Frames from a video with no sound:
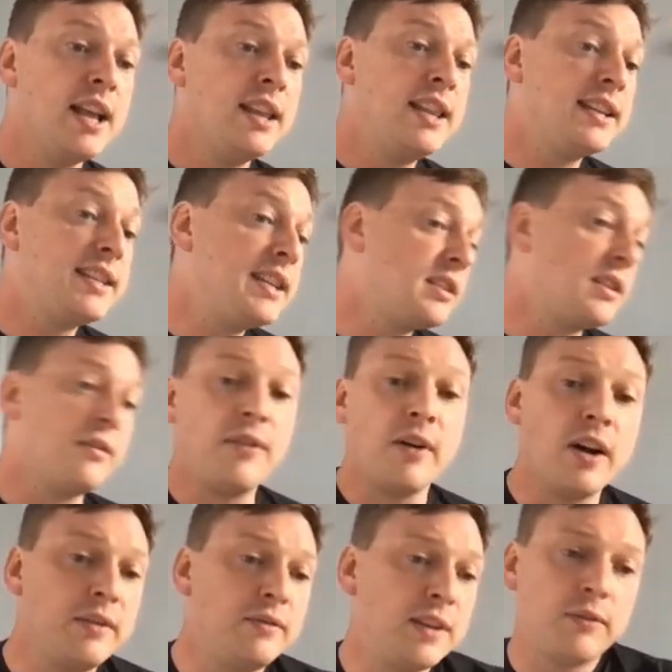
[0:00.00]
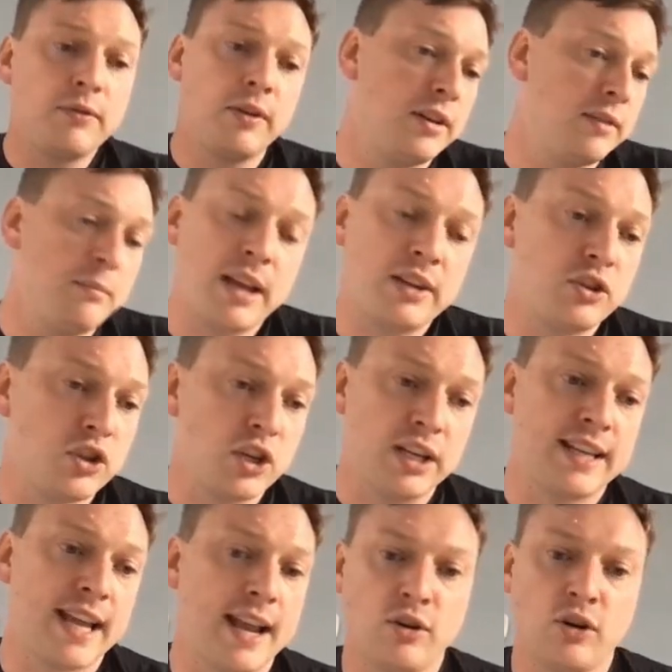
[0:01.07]
This is the 5 different
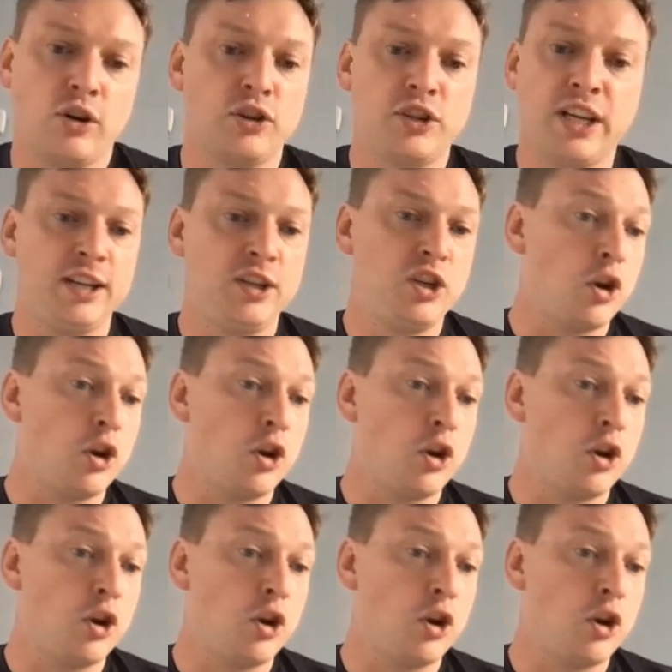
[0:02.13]
messaging technologies,